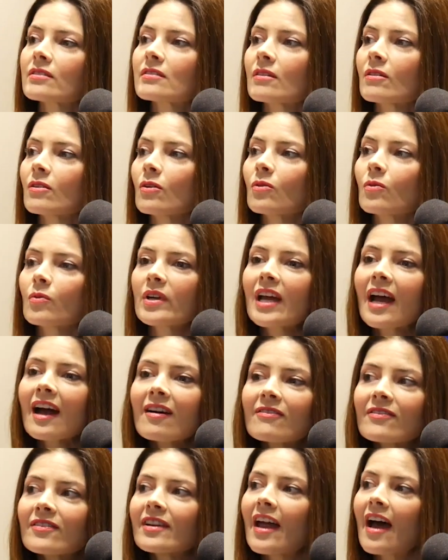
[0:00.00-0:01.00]
So we
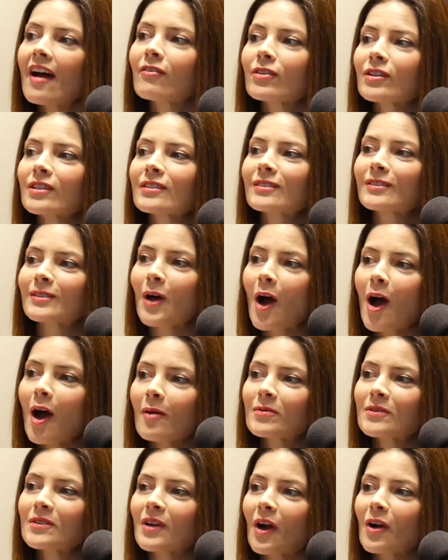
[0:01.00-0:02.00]
have never
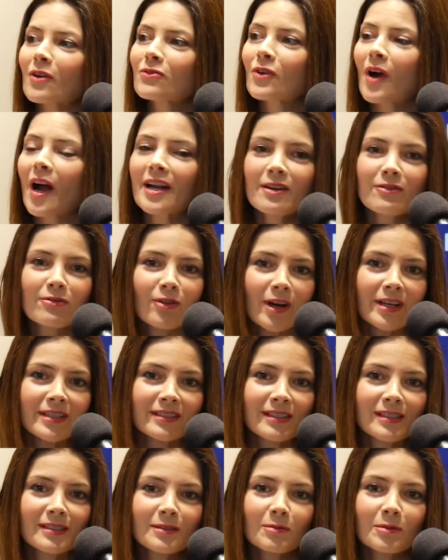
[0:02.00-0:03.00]
stopped our Friday
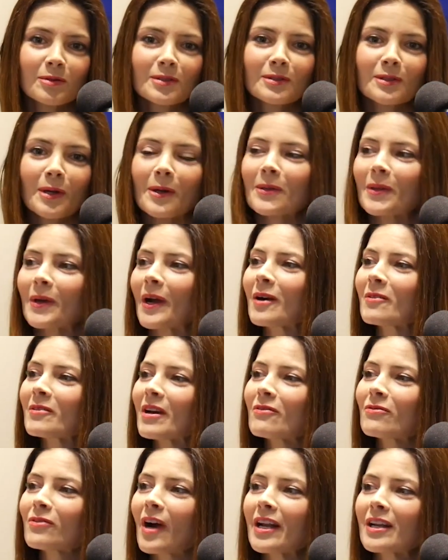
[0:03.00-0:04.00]
Frenzies. We'll start there. We
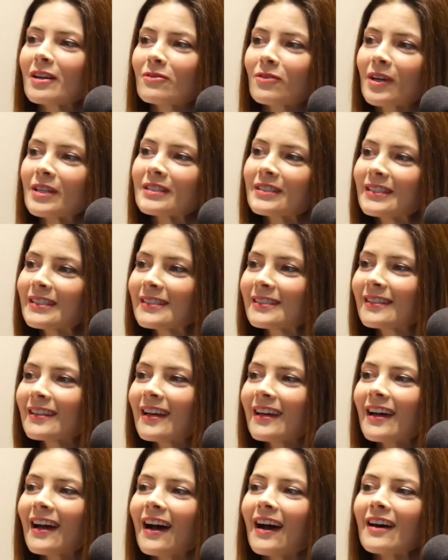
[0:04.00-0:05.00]
have Friday Frenzies
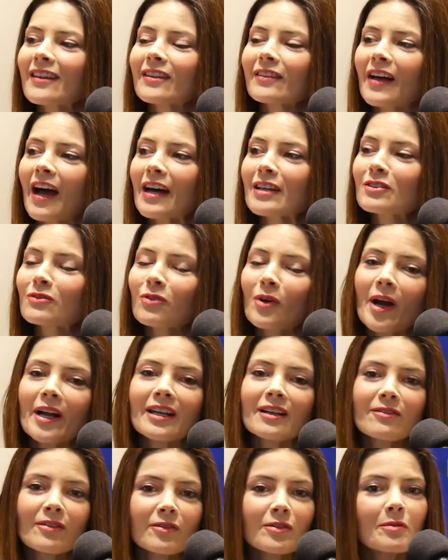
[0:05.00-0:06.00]
the last
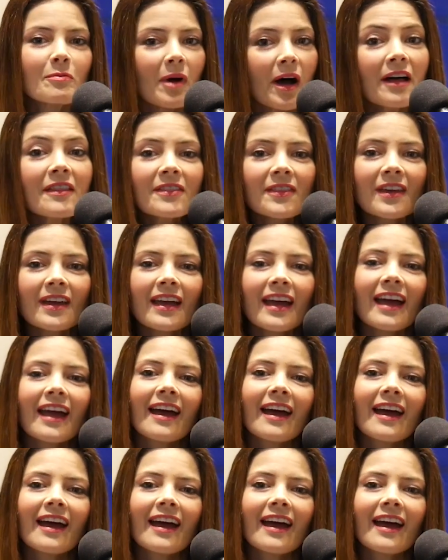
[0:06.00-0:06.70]
Friday of every month.